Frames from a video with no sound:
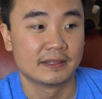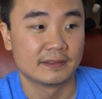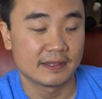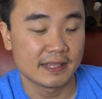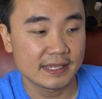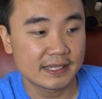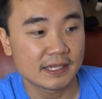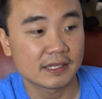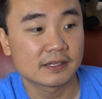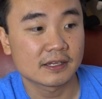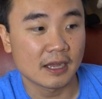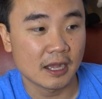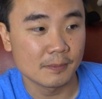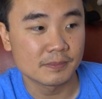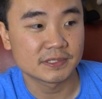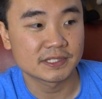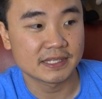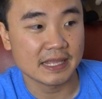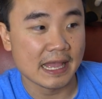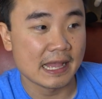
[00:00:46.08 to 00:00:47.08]
think it
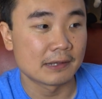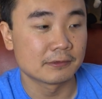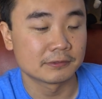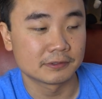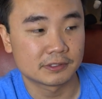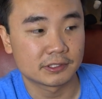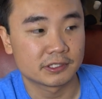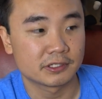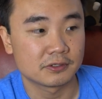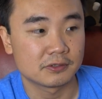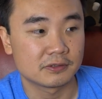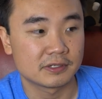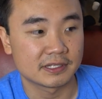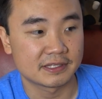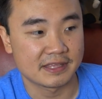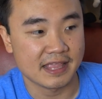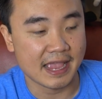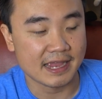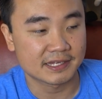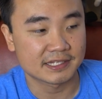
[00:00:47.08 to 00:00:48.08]
comes down to the
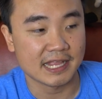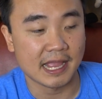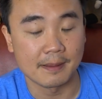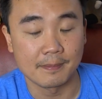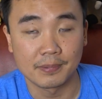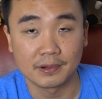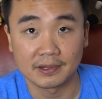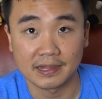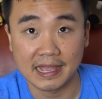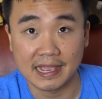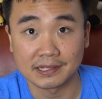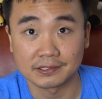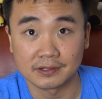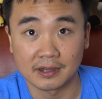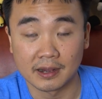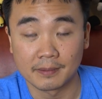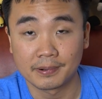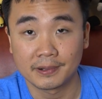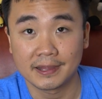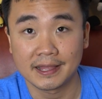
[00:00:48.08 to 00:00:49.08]
decks I play. So
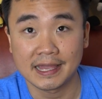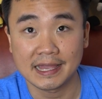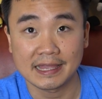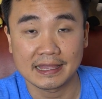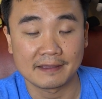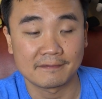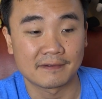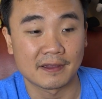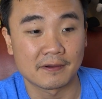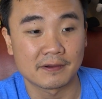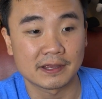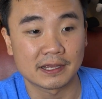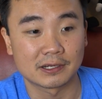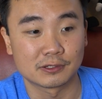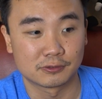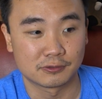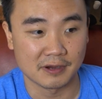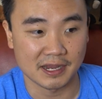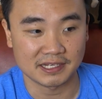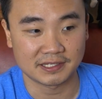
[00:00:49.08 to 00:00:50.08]
I play a very
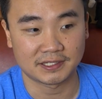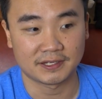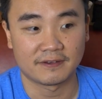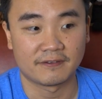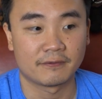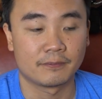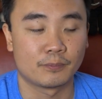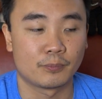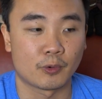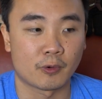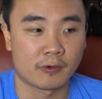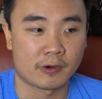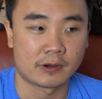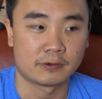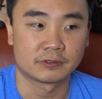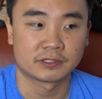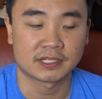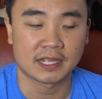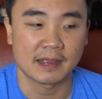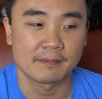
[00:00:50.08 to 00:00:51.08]
aggressive
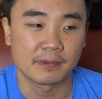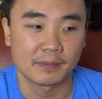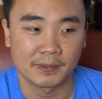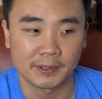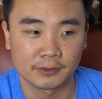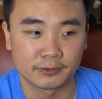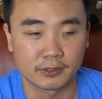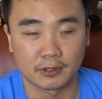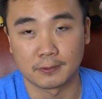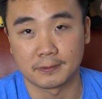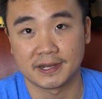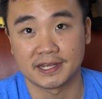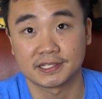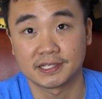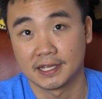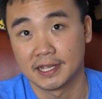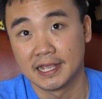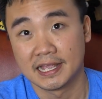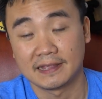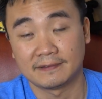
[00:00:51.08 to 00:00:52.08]
Boros type of build always.
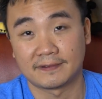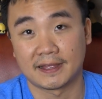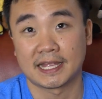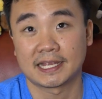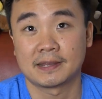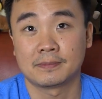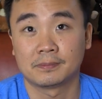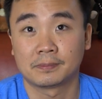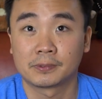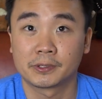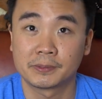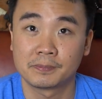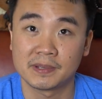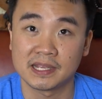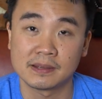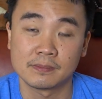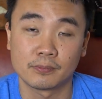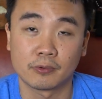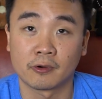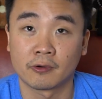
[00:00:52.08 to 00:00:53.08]
If I can
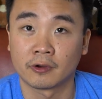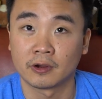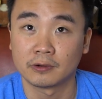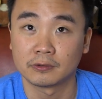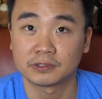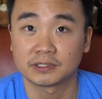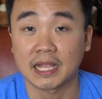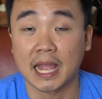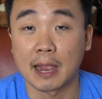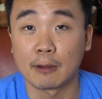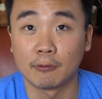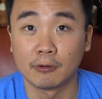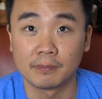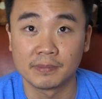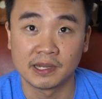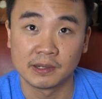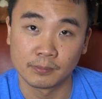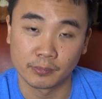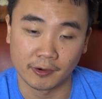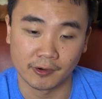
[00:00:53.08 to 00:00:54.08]
be in Boros, I will
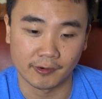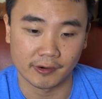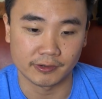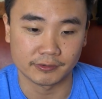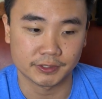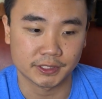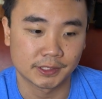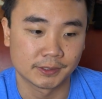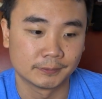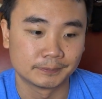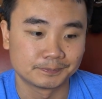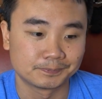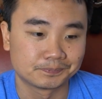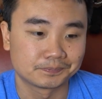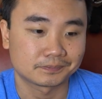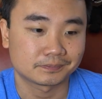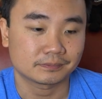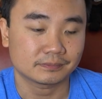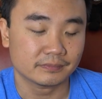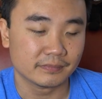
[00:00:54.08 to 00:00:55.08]
be in Boros.
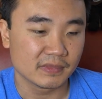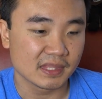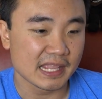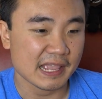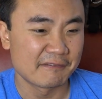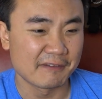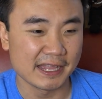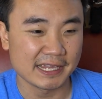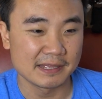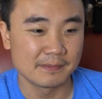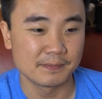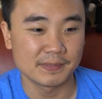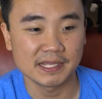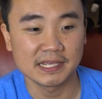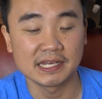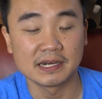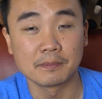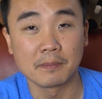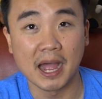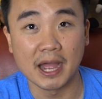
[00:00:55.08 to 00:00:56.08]
If I can
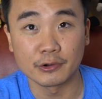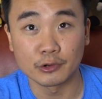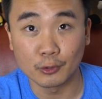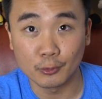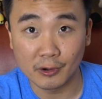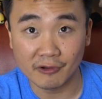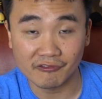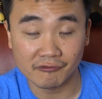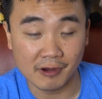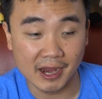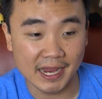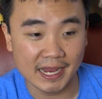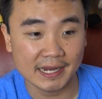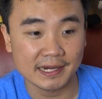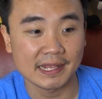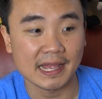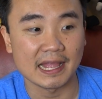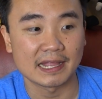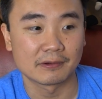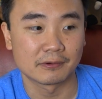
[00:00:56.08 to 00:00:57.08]
be in mono
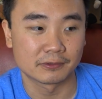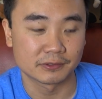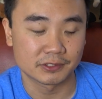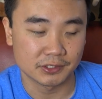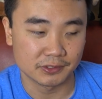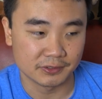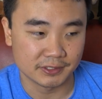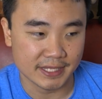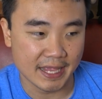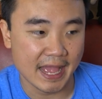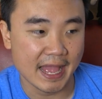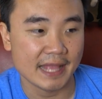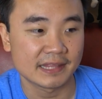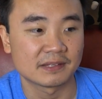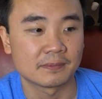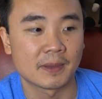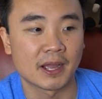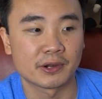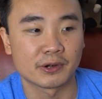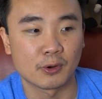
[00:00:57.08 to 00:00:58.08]
red, I will choose
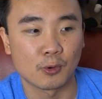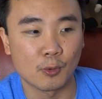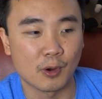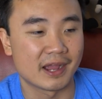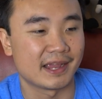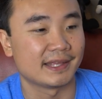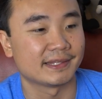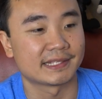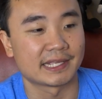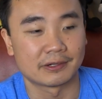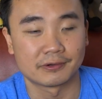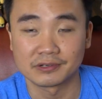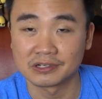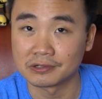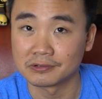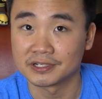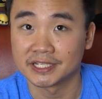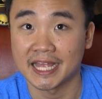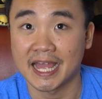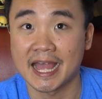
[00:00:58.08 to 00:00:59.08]
that. Mono white, I will
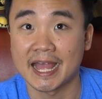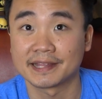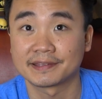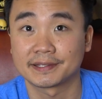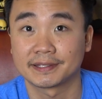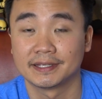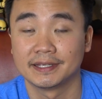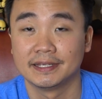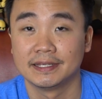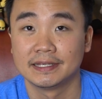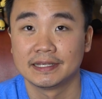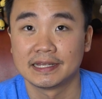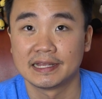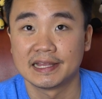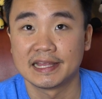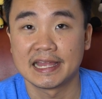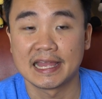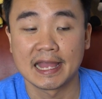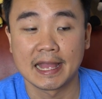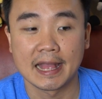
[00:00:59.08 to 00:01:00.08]
choose that.
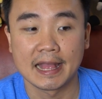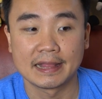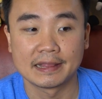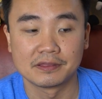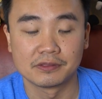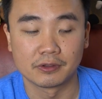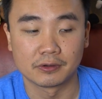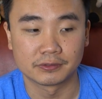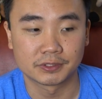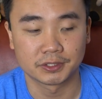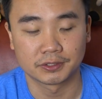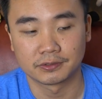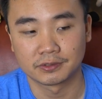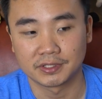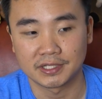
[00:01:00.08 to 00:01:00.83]
And those are